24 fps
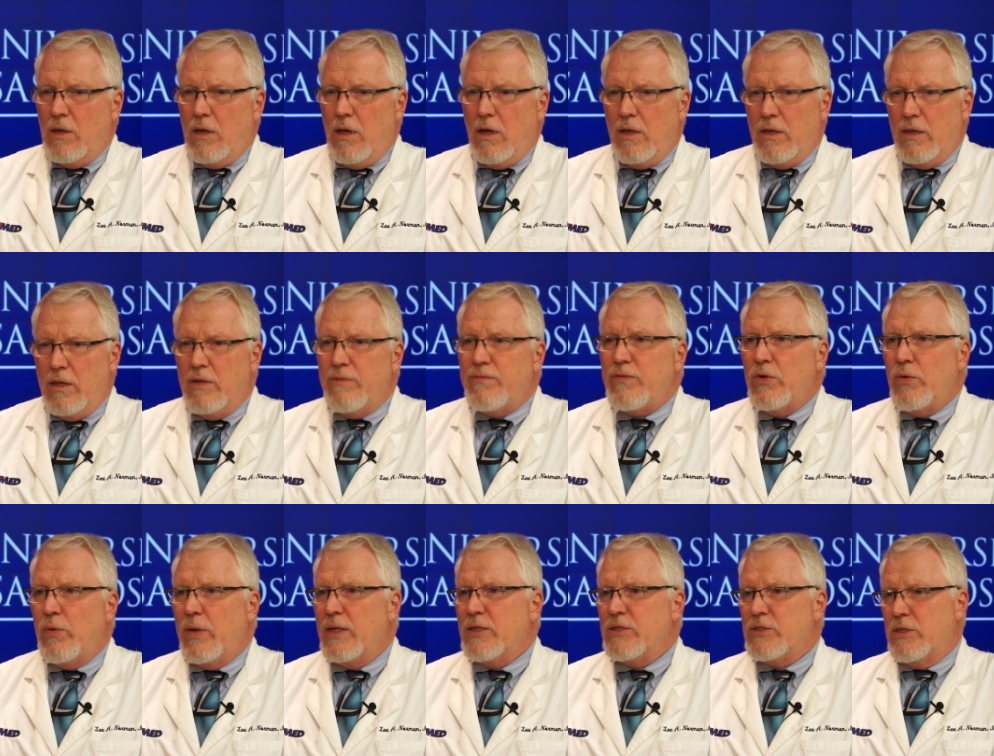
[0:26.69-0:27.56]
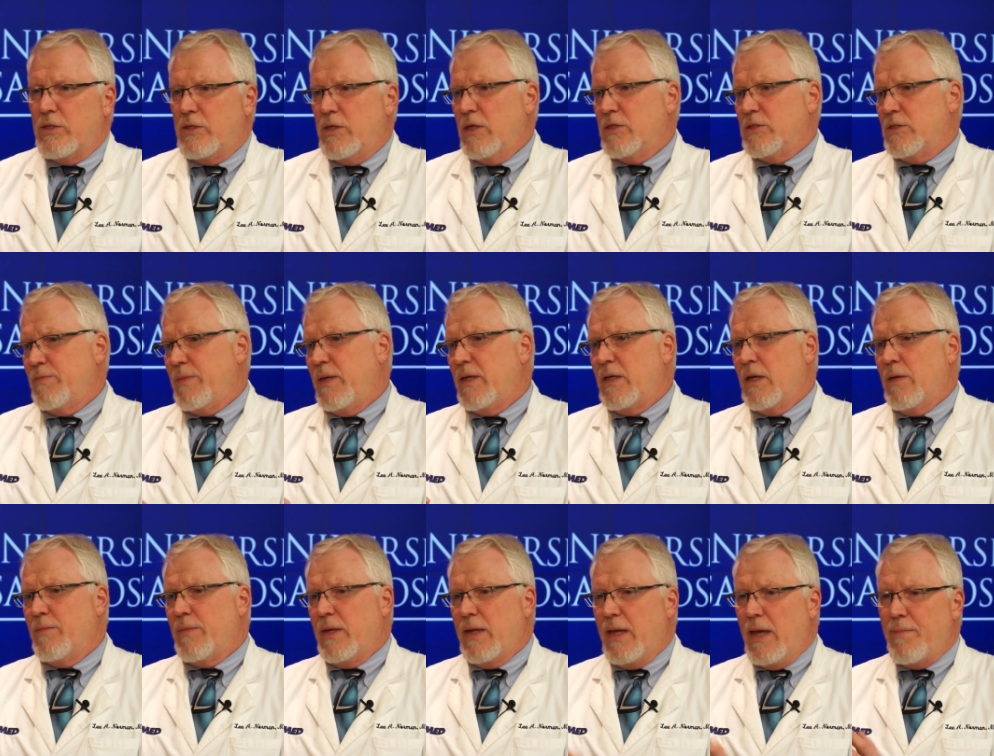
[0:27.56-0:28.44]
uh, influenza doesn't
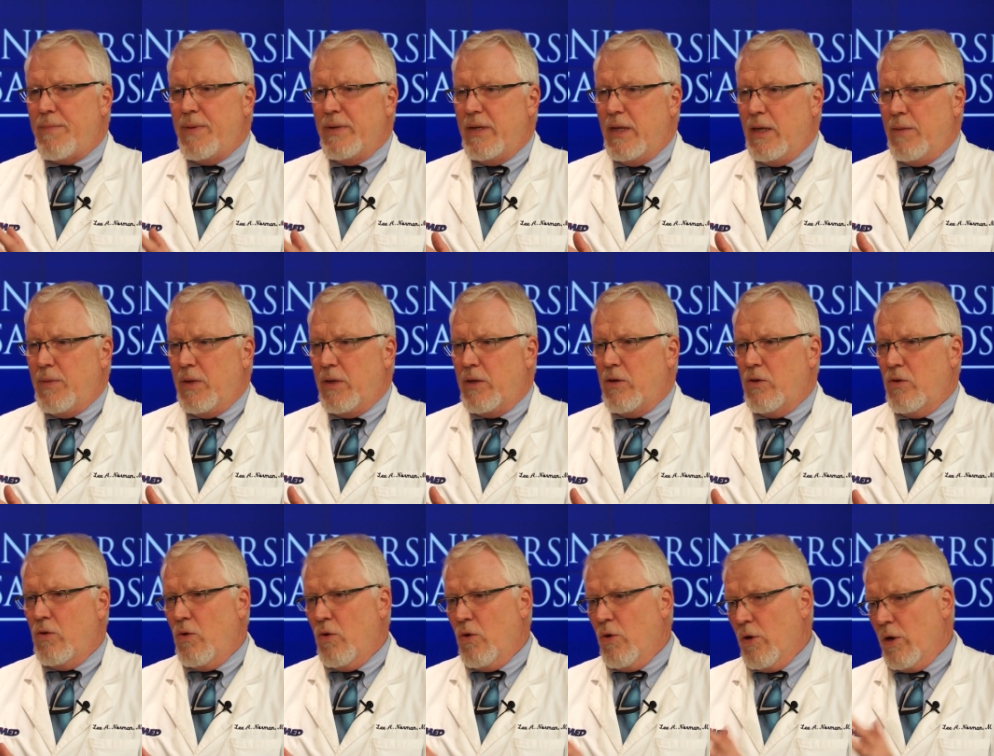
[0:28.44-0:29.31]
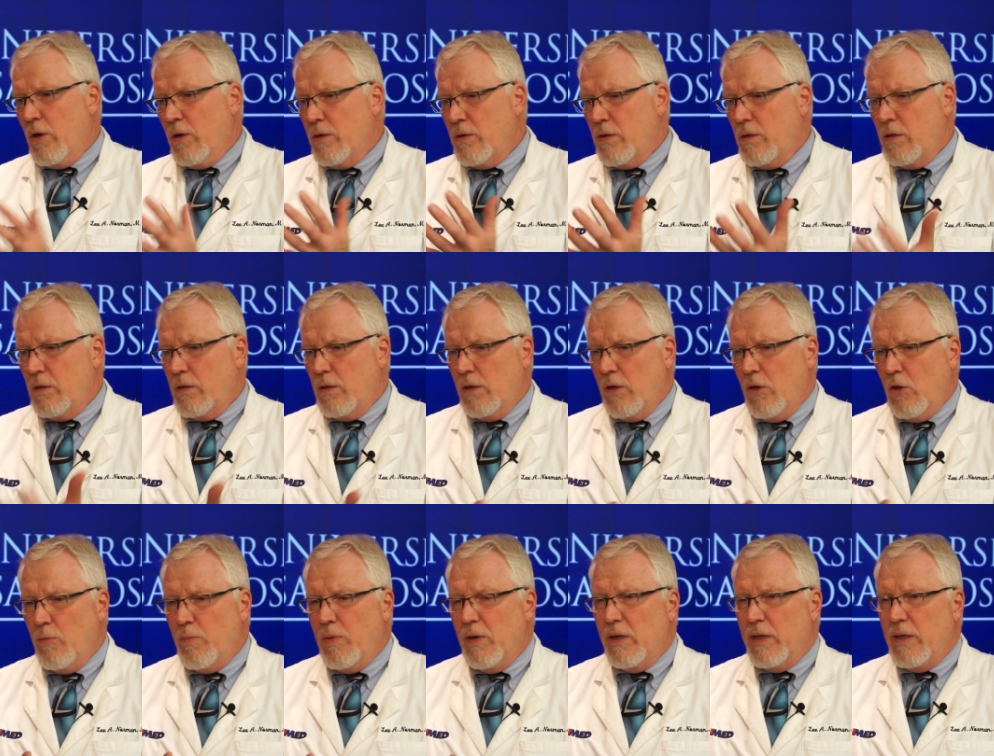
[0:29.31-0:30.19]
become an epidemic or
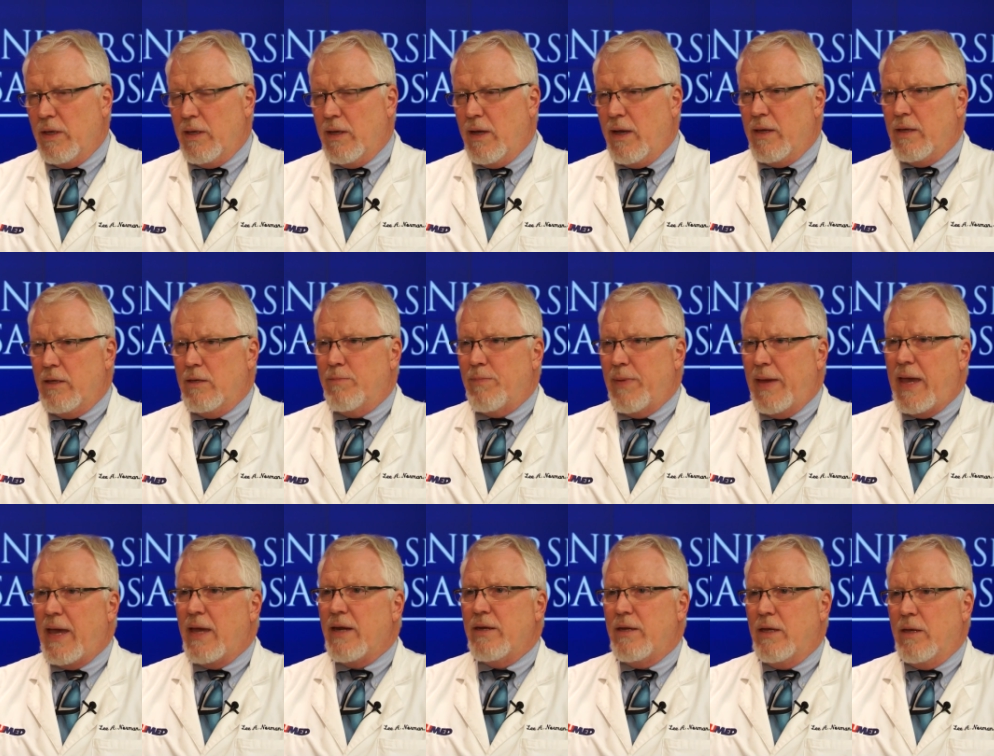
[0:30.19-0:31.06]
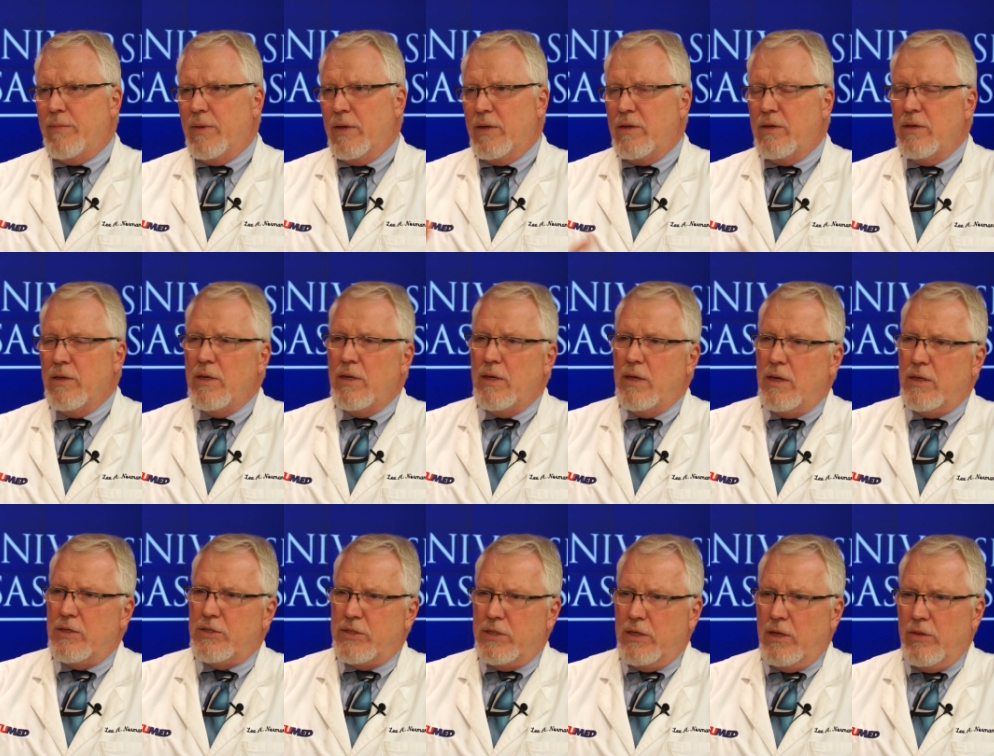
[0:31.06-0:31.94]
globally, that is pandemic,
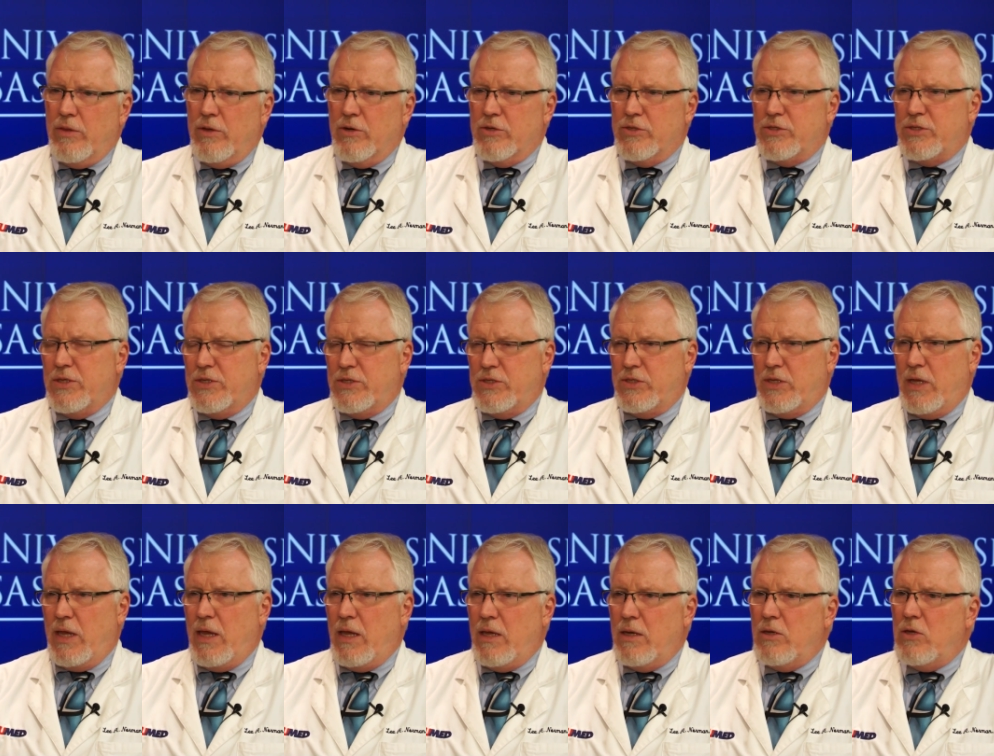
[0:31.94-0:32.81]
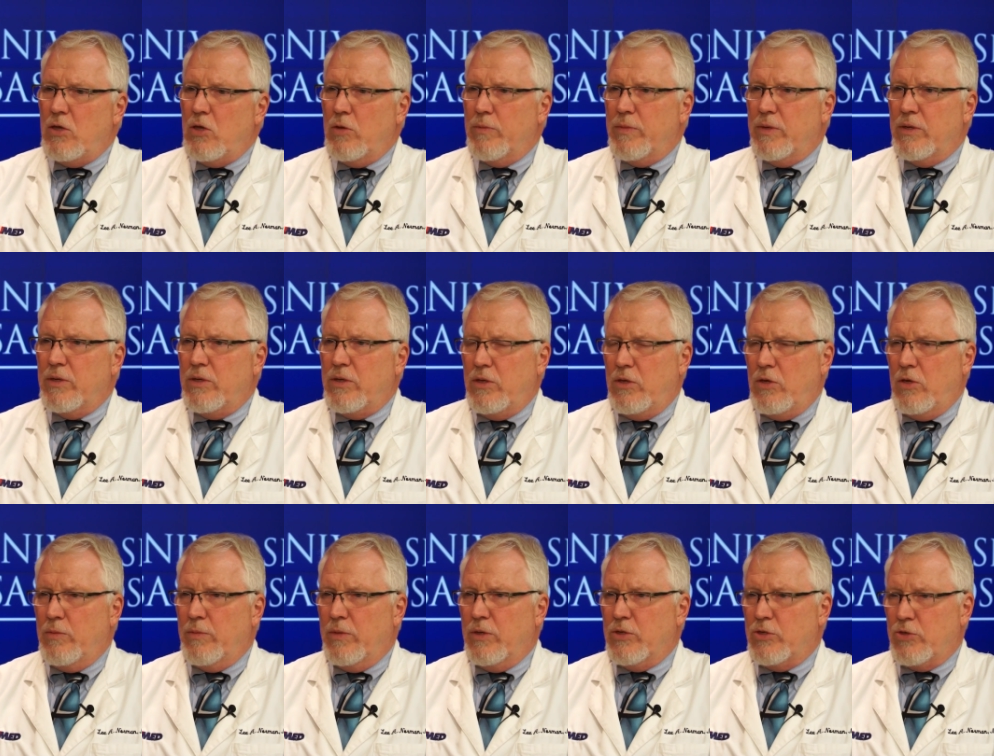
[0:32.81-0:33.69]
until there's sustained human to
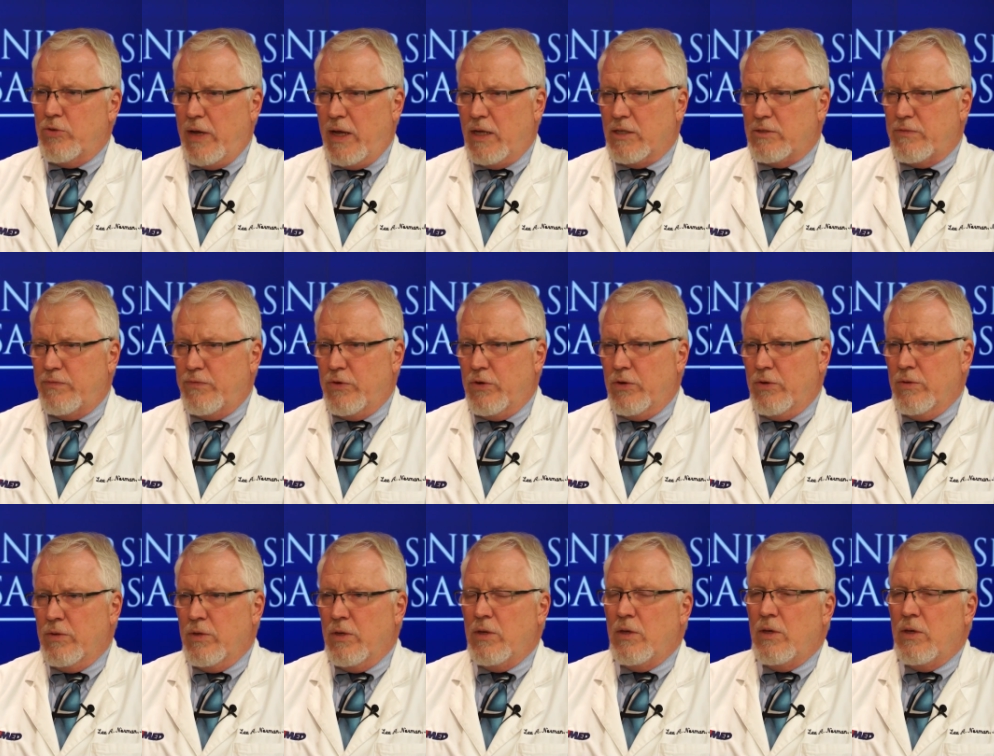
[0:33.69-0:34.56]
human transfer.